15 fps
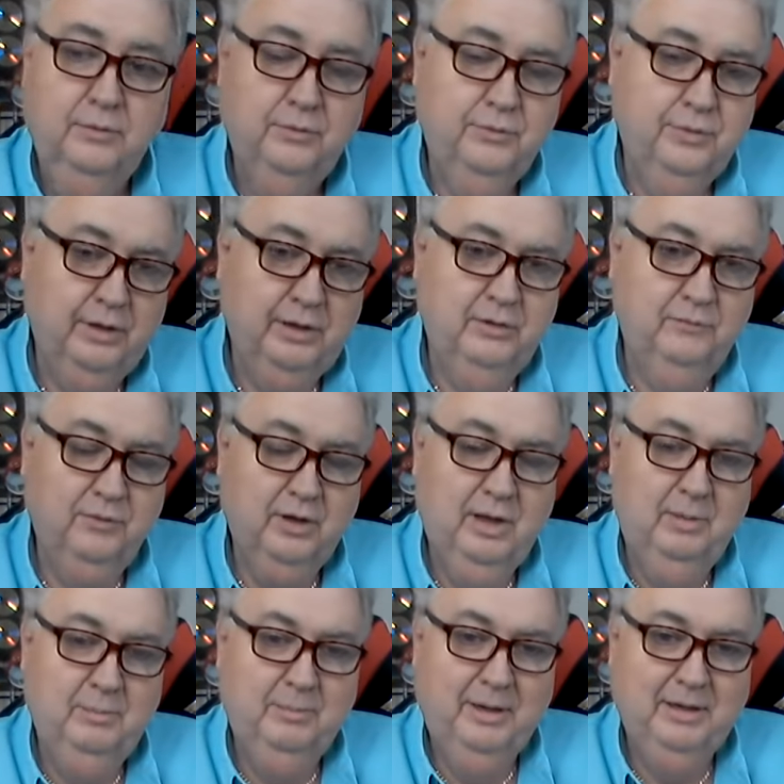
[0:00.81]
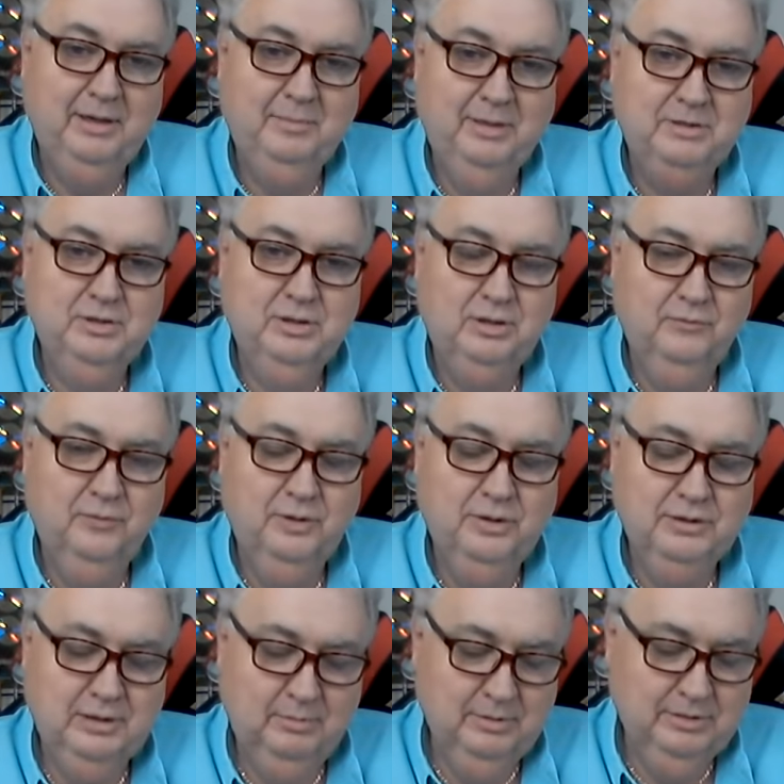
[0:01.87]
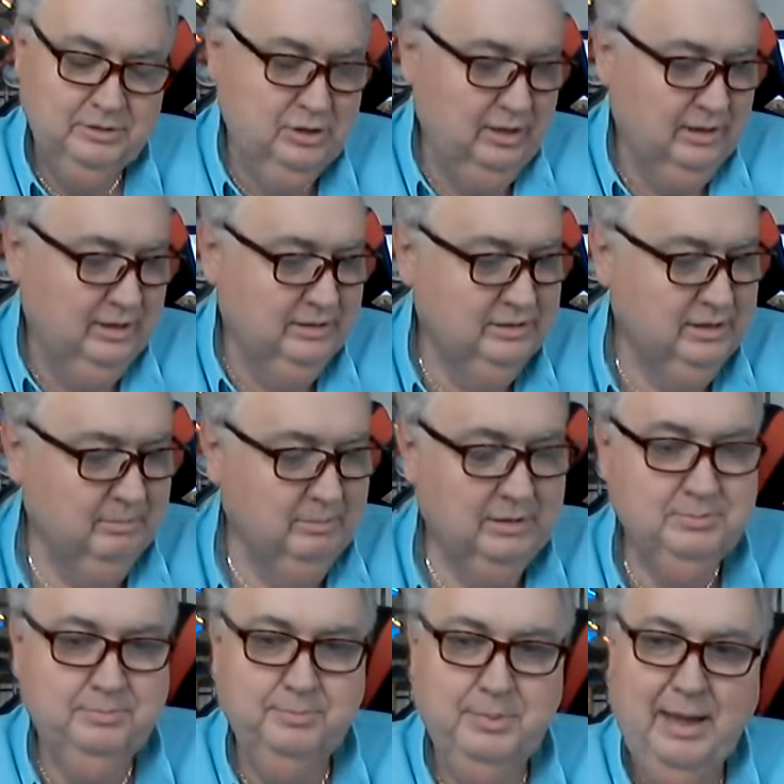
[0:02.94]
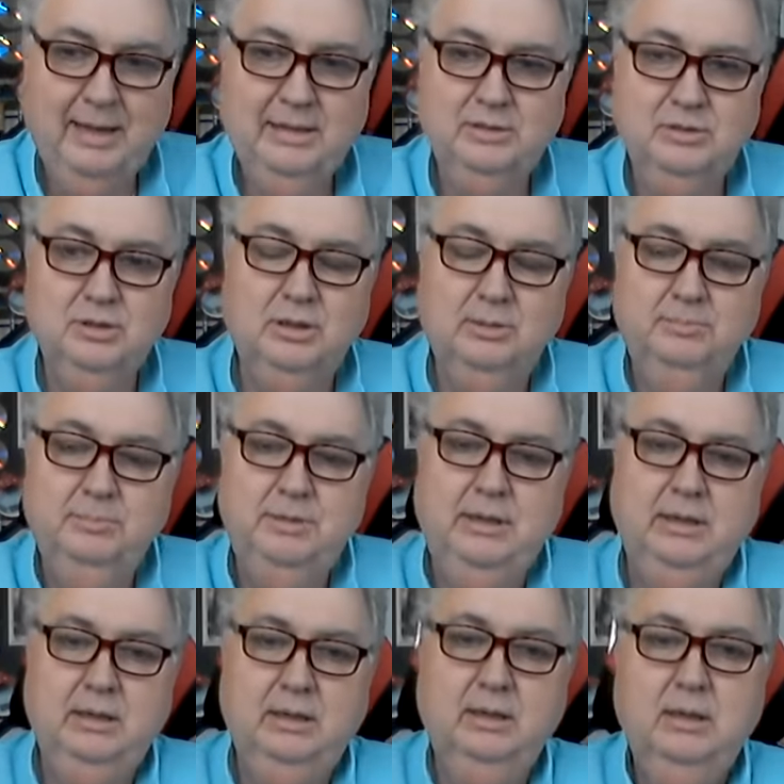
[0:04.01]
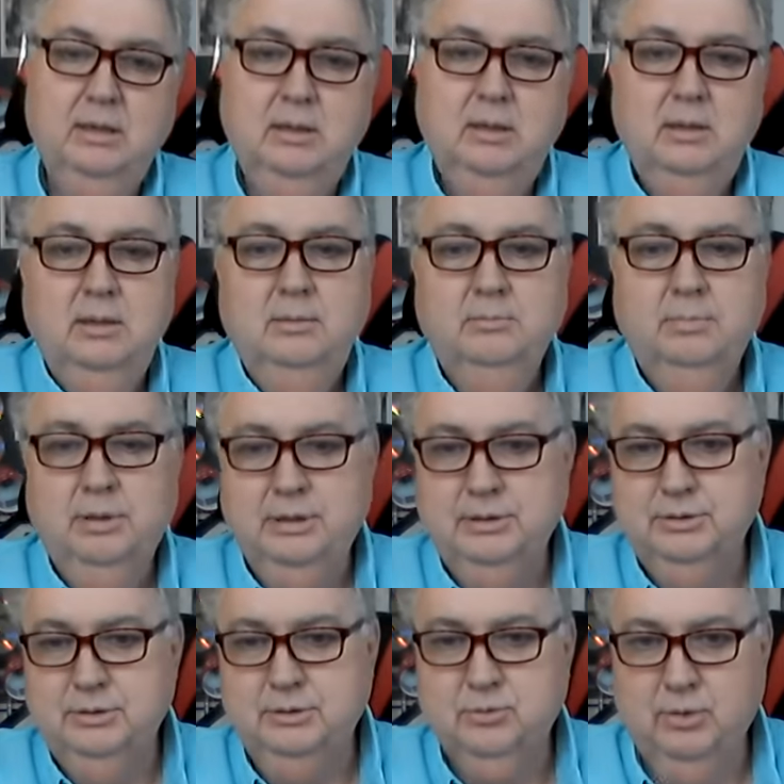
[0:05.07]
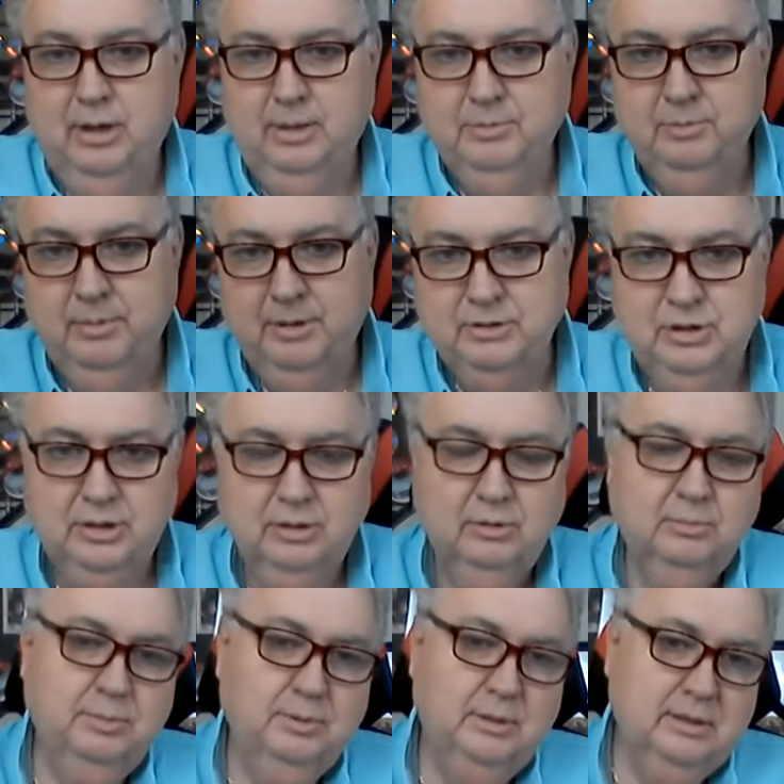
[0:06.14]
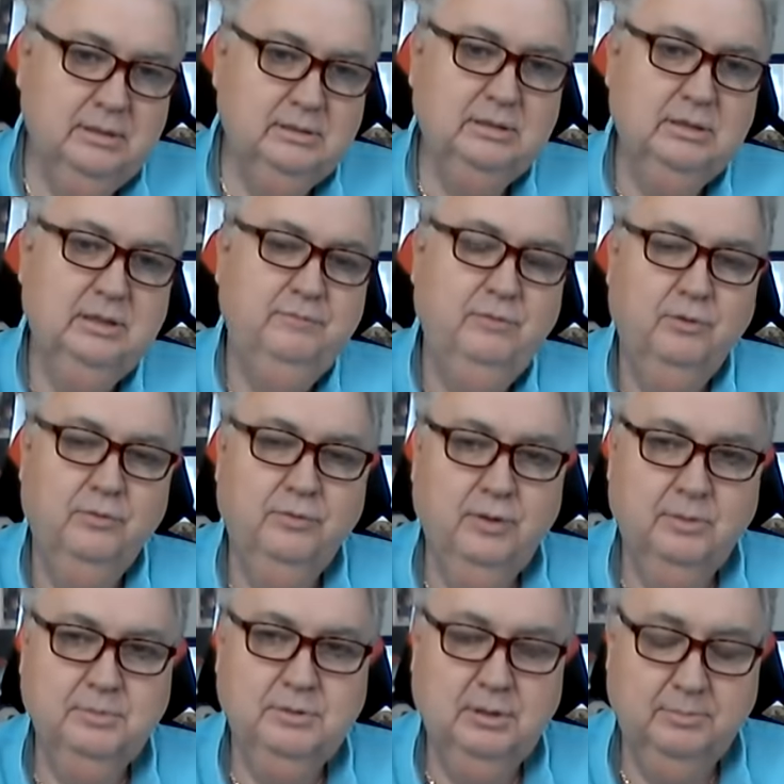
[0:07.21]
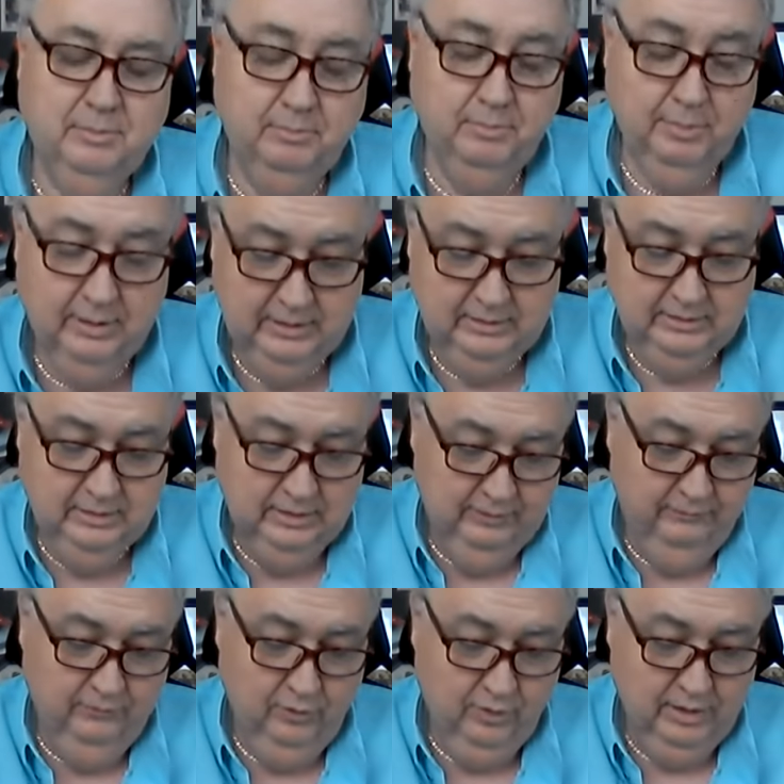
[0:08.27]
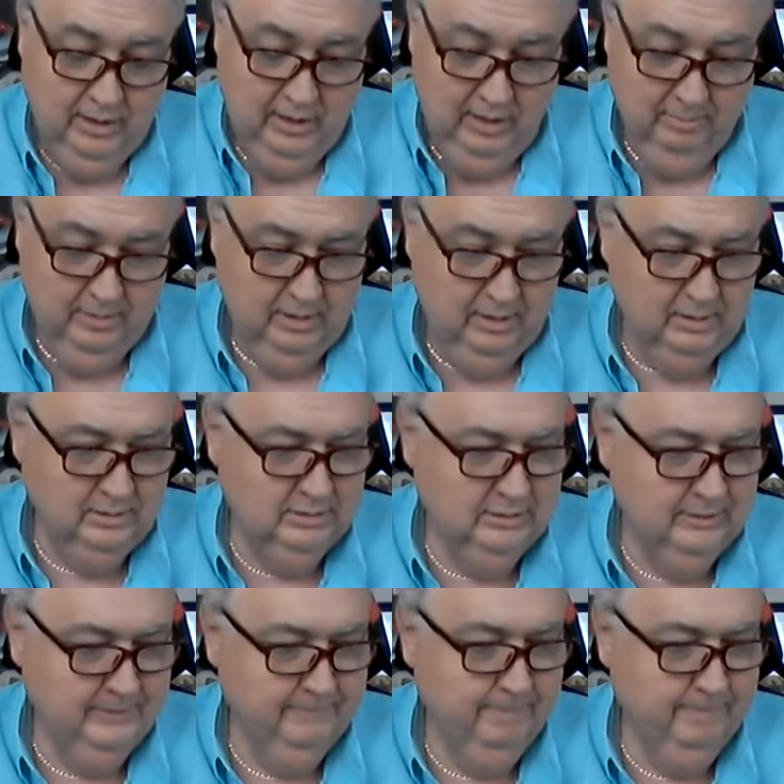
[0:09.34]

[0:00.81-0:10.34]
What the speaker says: Thank you for coming back to my channel for your stimulus check and stimulus package update. Please subscribe to my channel. Please leave your thumbs up and please leave your comments.